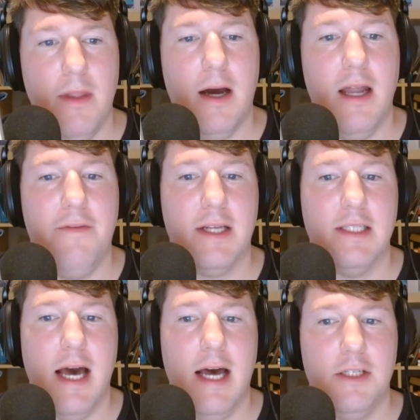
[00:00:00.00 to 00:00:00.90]
on
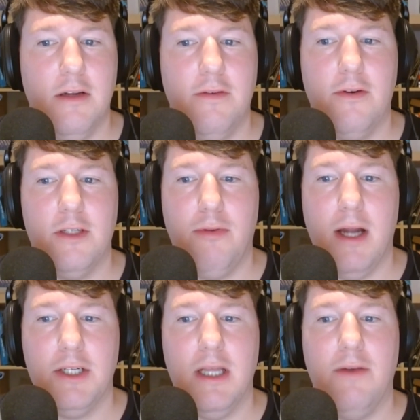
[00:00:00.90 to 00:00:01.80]
fxhash, their first
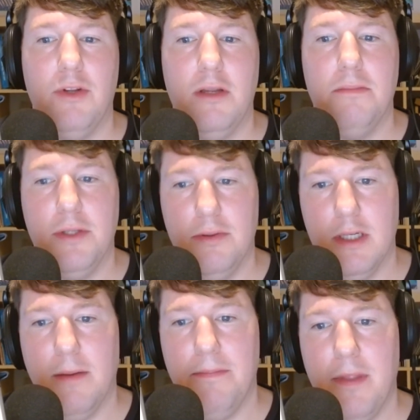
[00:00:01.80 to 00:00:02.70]
project that really
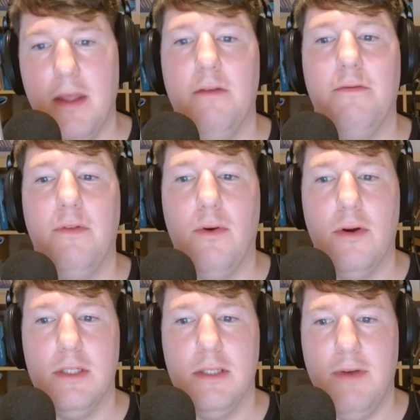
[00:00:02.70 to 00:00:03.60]
ballooned up in
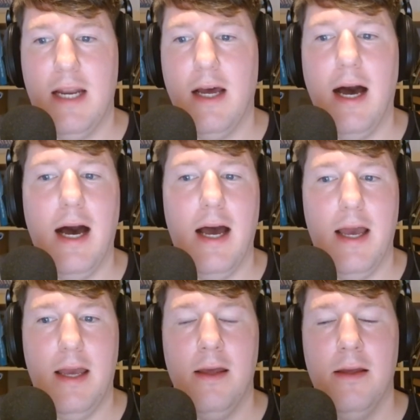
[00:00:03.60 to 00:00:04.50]
floors. We had a
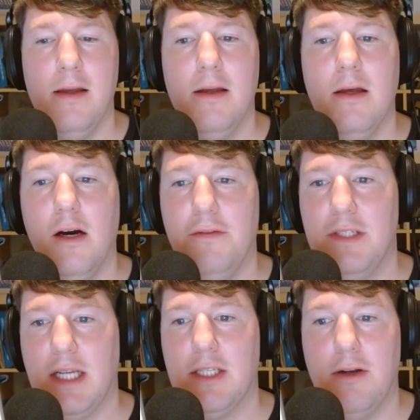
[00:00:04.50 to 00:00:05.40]
high of
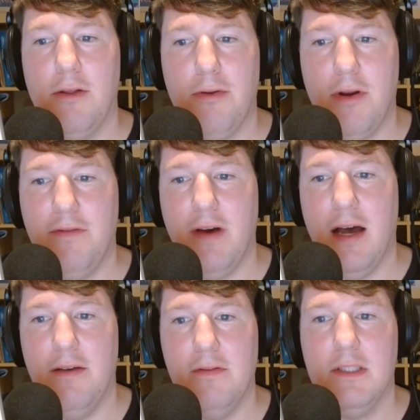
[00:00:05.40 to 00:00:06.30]

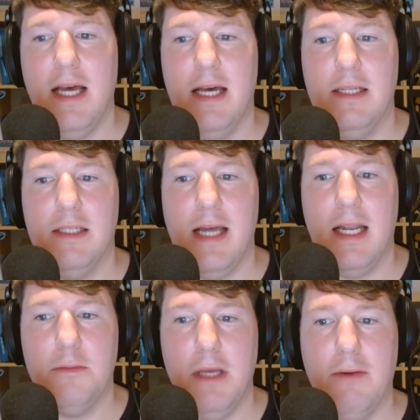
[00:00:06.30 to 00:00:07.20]
635 Tez at
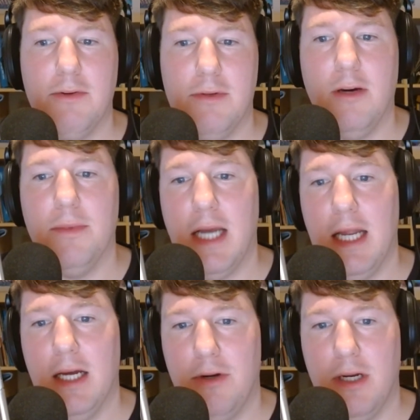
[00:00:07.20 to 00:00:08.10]
its peak, which was almost
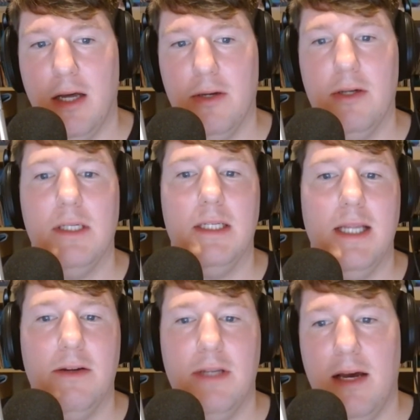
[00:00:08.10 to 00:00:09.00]
$800. It's
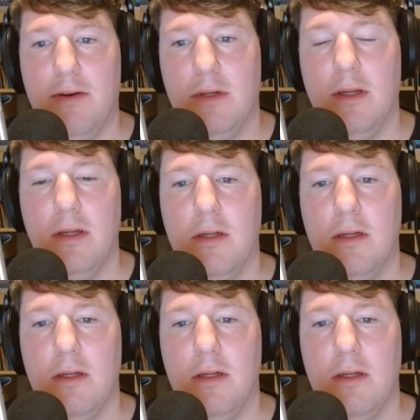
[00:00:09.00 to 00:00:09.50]
now down